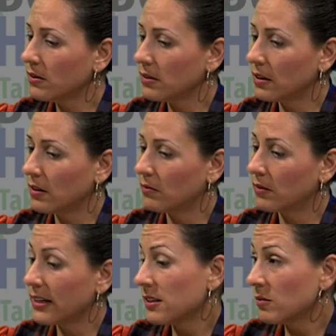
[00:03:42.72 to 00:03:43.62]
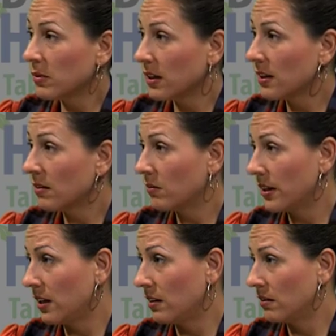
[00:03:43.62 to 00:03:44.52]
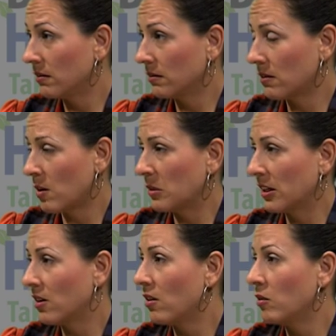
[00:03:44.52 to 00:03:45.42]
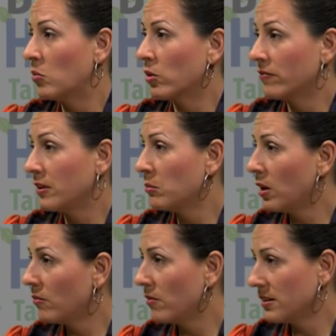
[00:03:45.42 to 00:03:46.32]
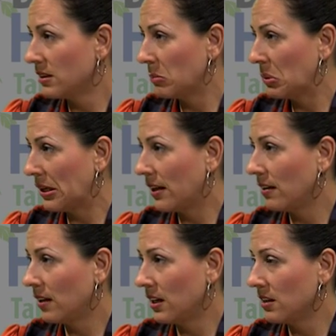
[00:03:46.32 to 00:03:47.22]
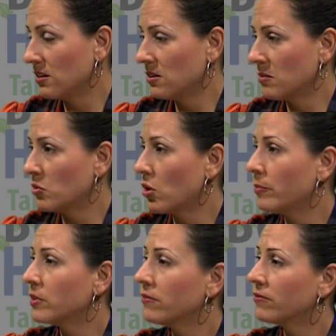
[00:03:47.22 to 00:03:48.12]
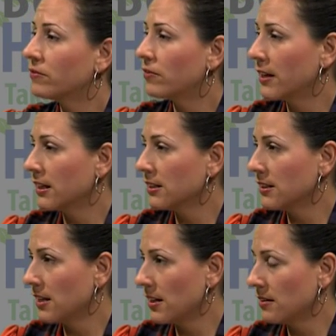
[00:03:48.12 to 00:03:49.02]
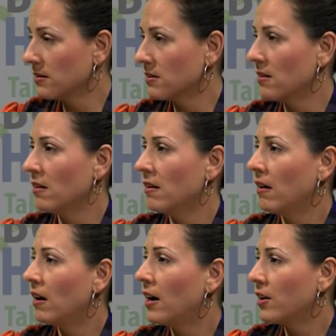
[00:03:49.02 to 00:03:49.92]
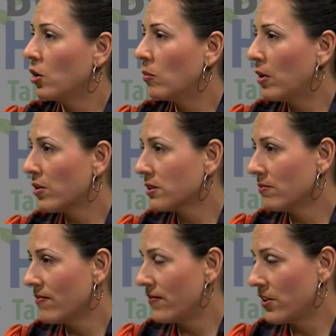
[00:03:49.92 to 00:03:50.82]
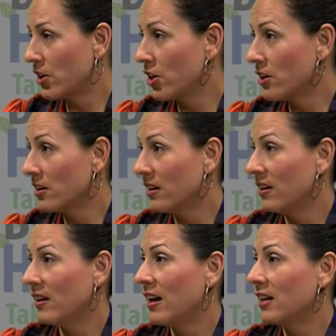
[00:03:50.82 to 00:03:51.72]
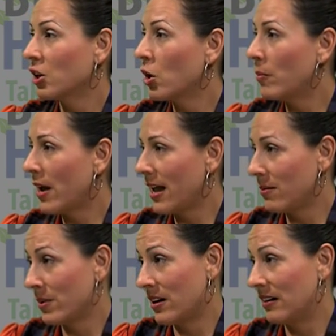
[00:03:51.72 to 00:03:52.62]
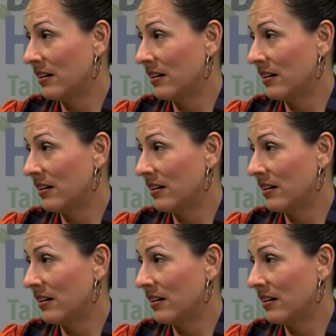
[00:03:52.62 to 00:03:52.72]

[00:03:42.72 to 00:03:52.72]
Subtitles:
is a recipe that we commonly call the morphine bomb recipe, mm-hmm. and it's some drops of frankincense, Idaho balsam fir, and copaiba.